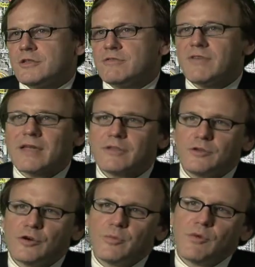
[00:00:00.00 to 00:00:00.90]
in the fact that
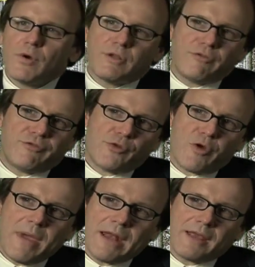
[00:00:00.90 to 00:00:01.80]
you'll be one of the few
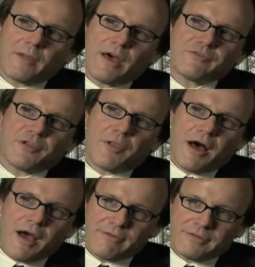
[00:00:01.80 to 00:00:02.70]
remaining left
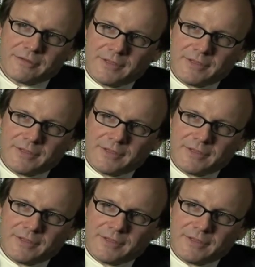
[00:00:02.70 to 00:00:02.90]
alive